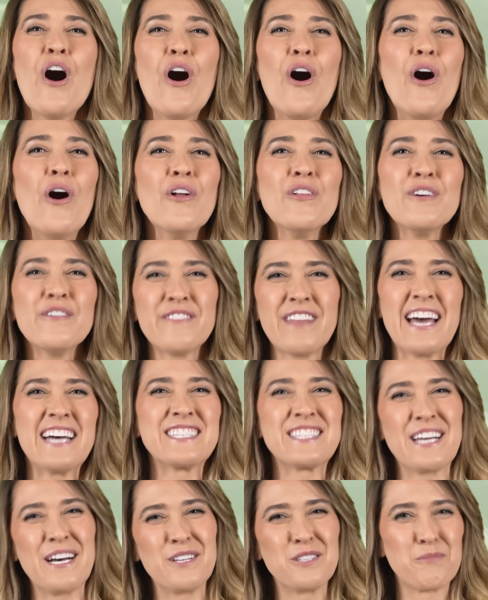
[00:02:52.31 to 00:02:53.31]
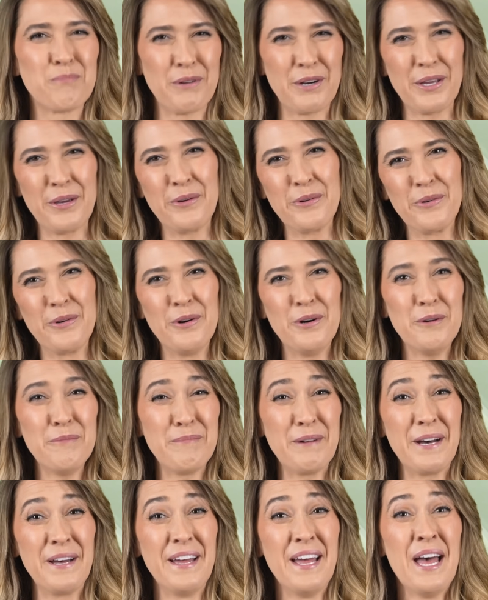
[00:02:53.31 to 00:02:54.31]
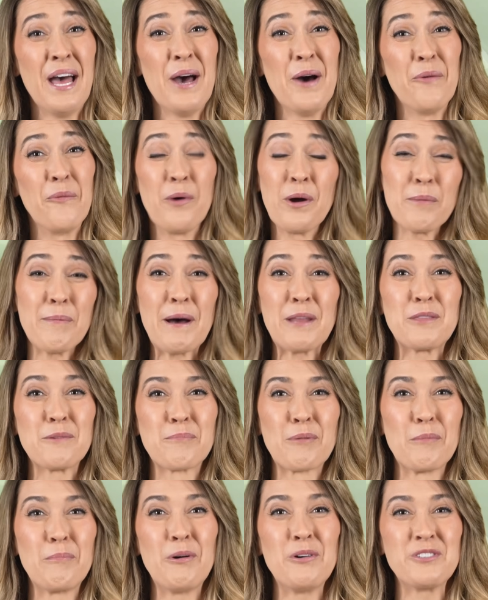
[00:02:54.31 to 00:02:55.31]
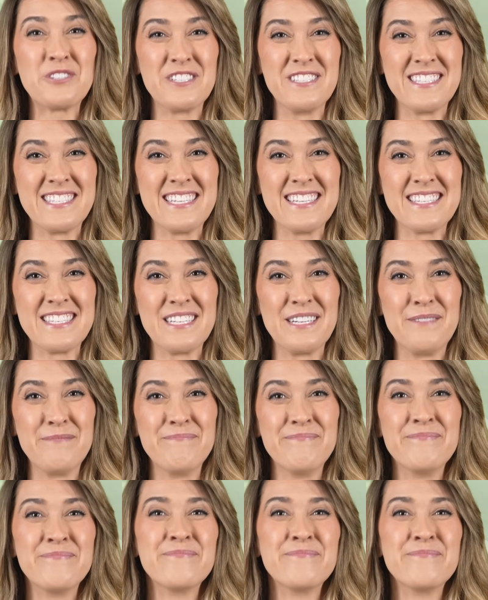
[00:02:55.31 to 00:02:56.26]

All of that sounds pretty cool, but what about the propulsion system?